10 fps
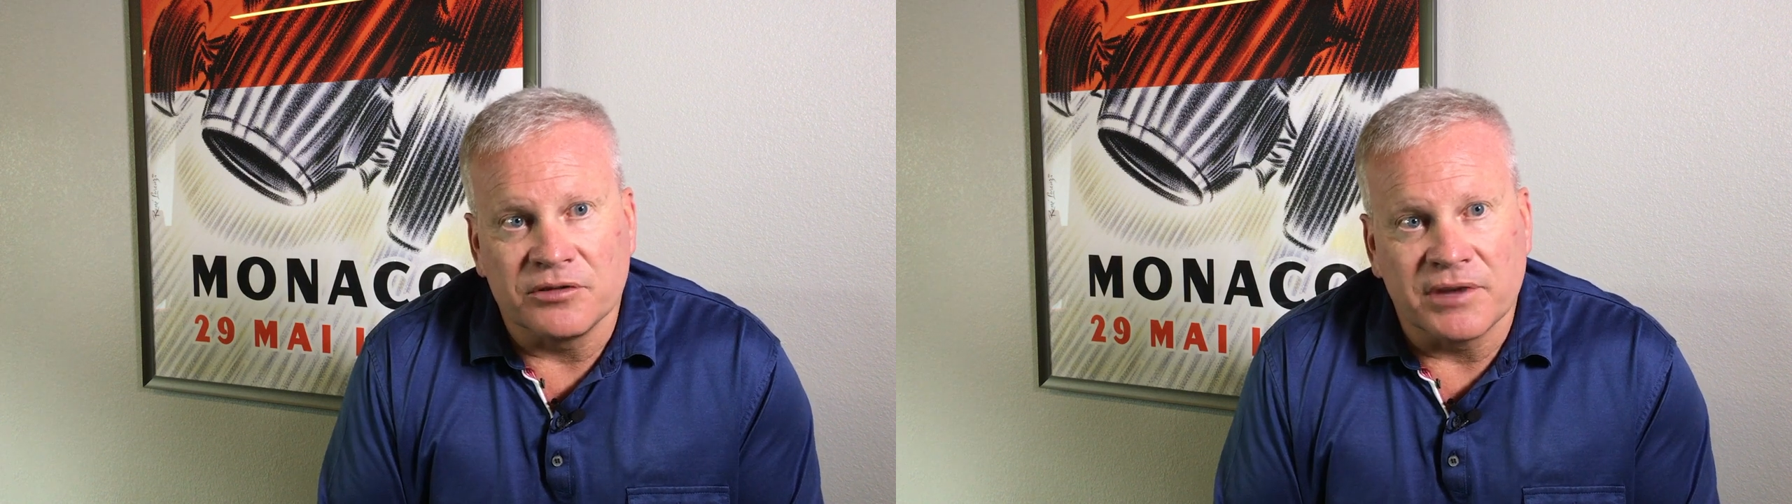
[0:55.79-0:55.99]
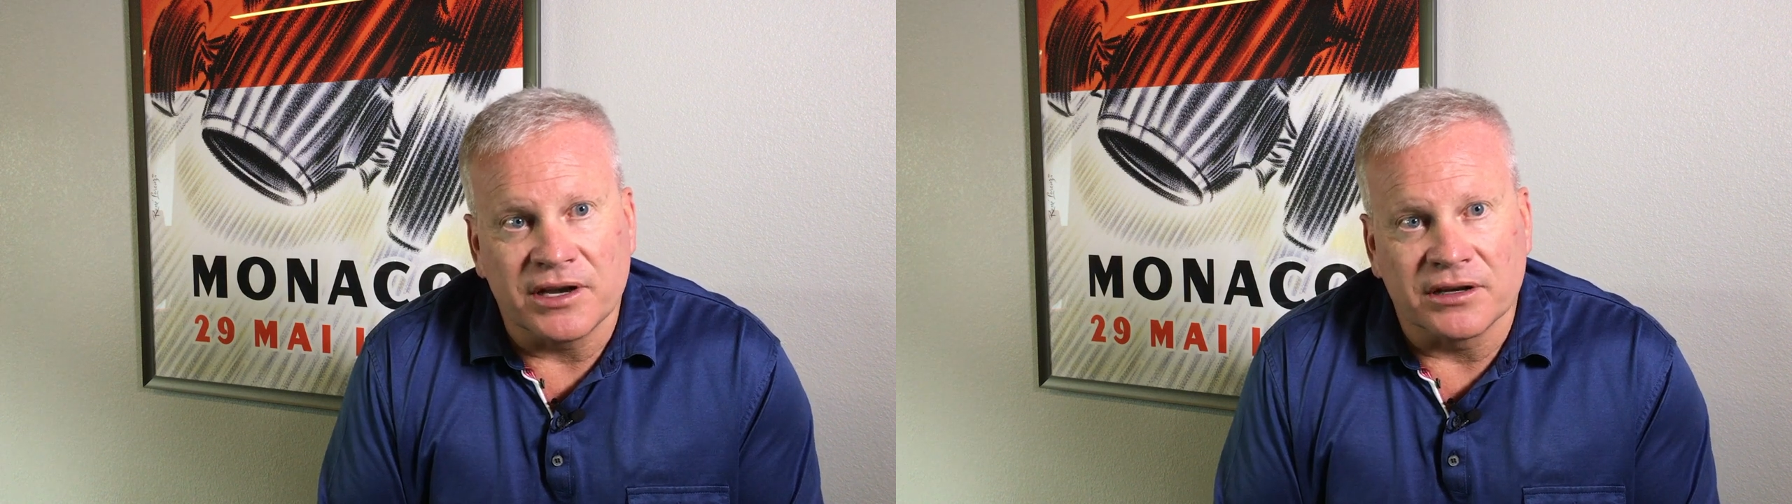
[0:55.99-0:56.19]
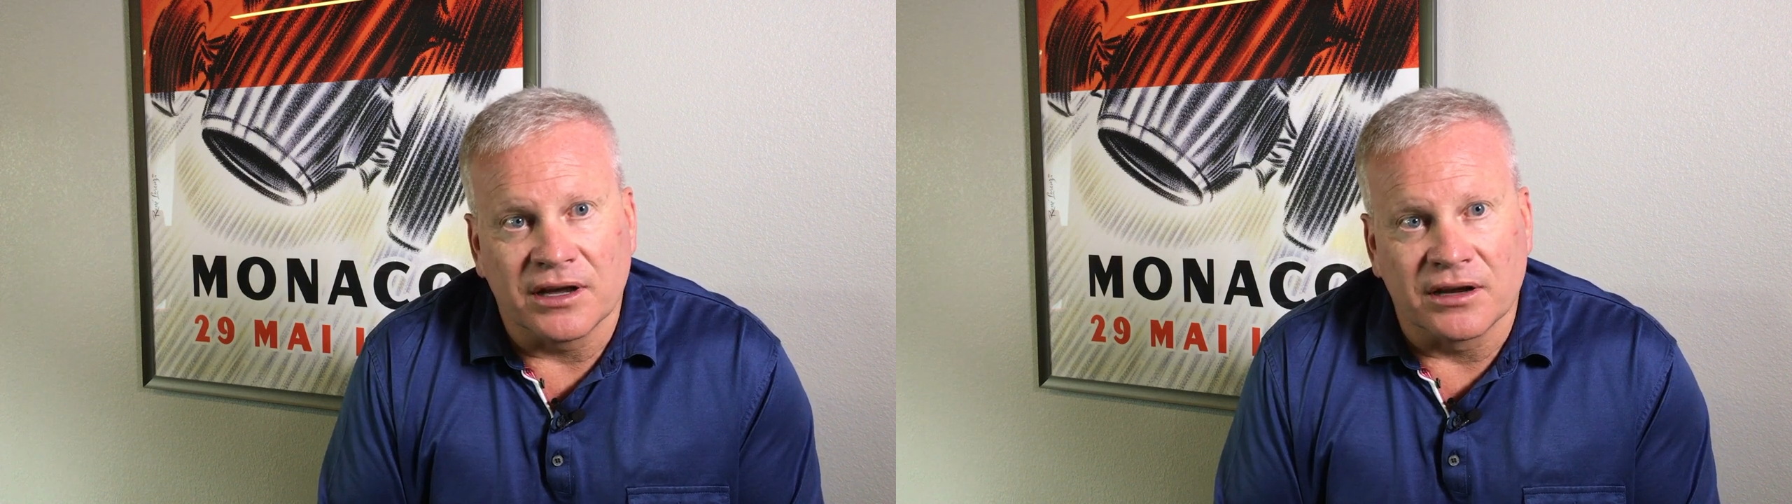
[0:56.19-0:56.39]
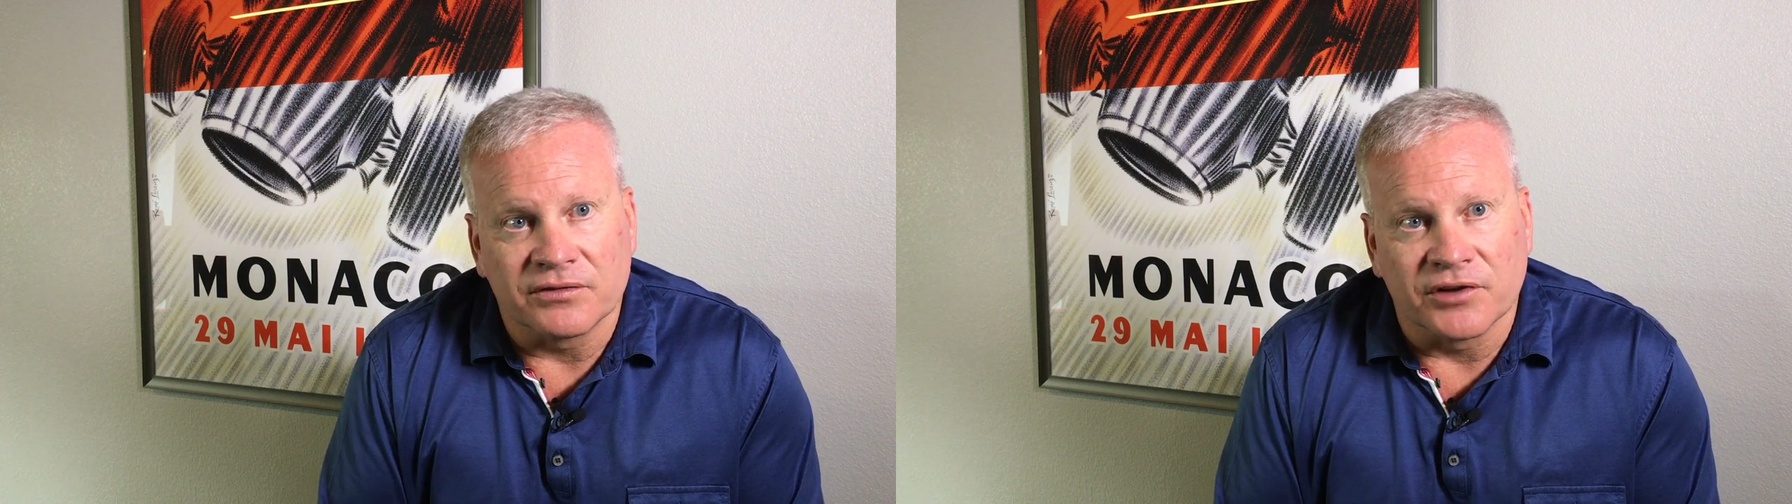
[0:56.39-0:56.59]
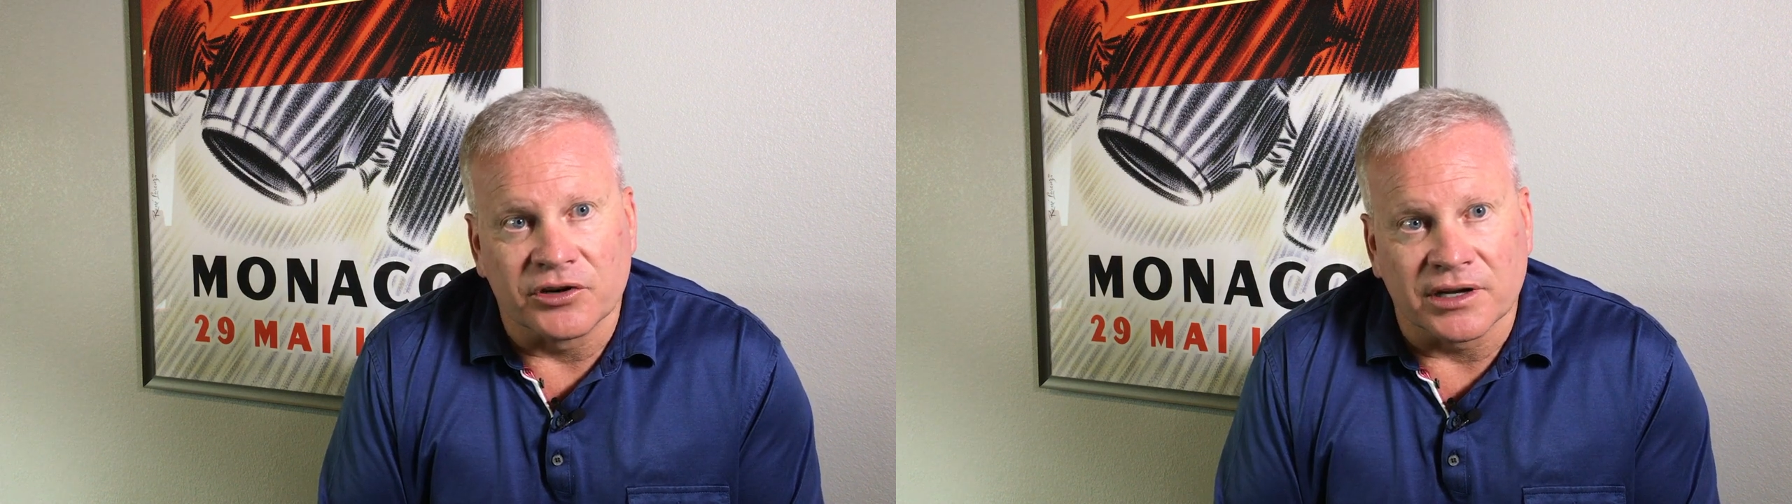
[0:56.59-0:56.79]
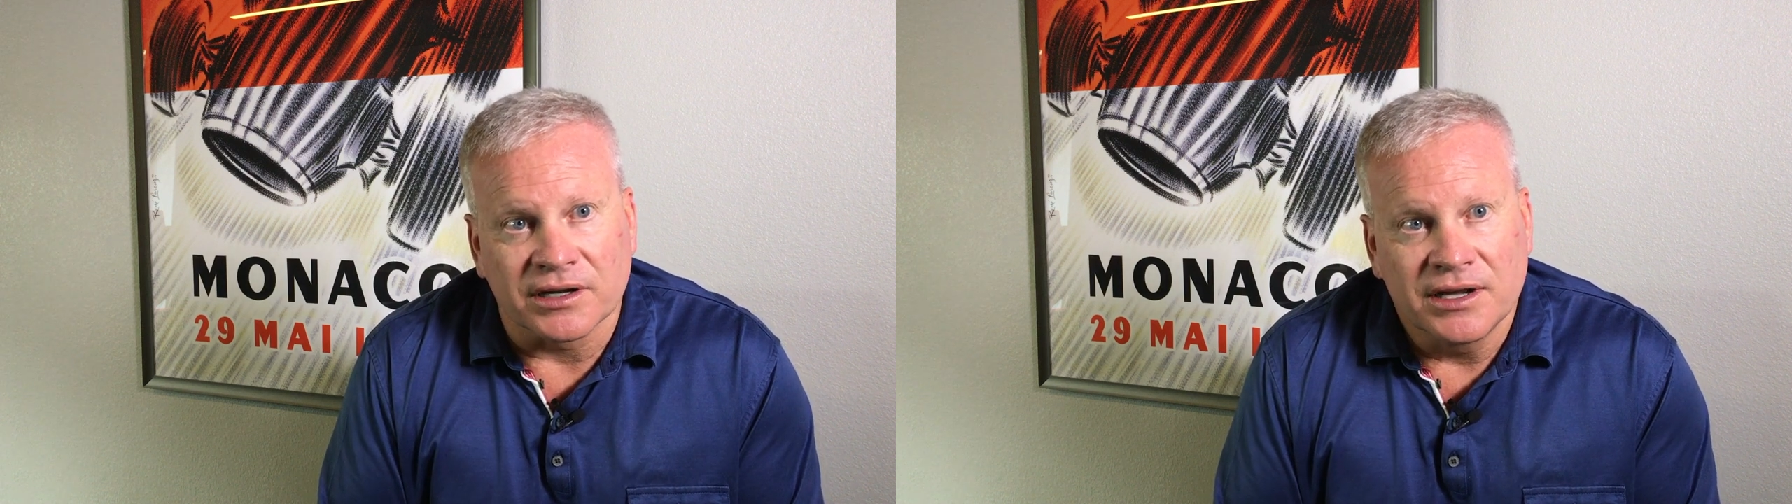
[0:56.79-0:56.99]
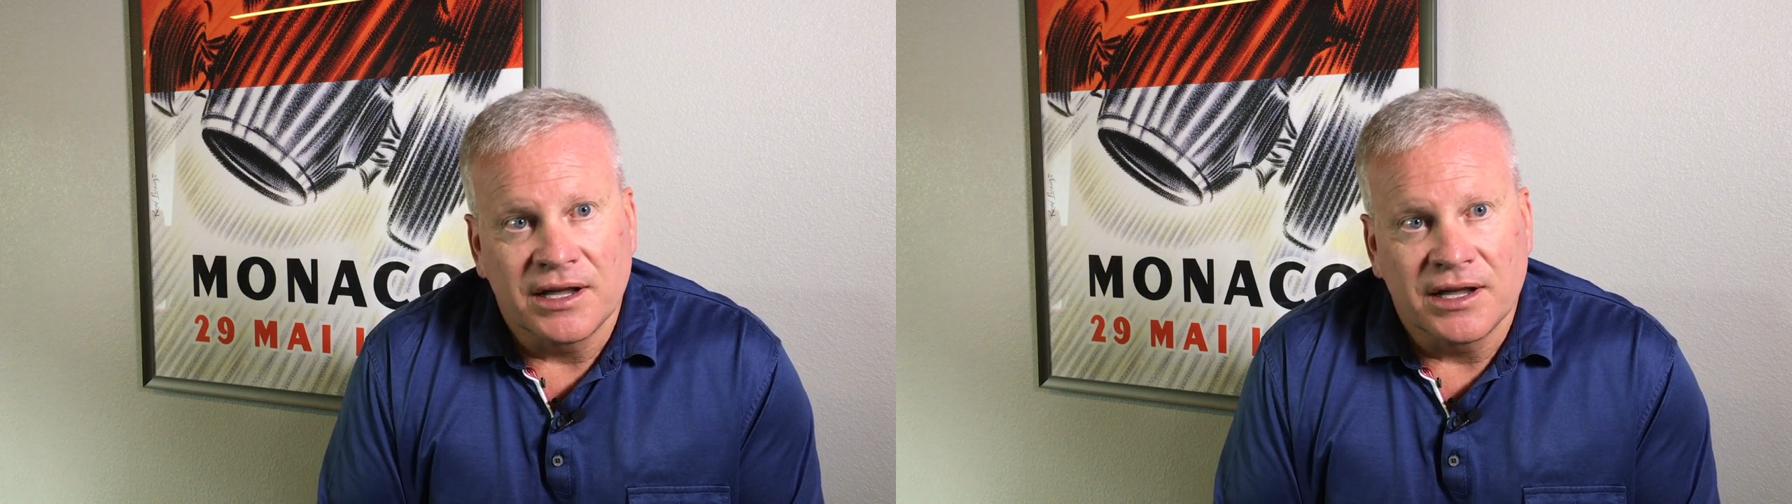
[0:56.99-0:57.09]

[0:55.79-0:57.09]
million verdict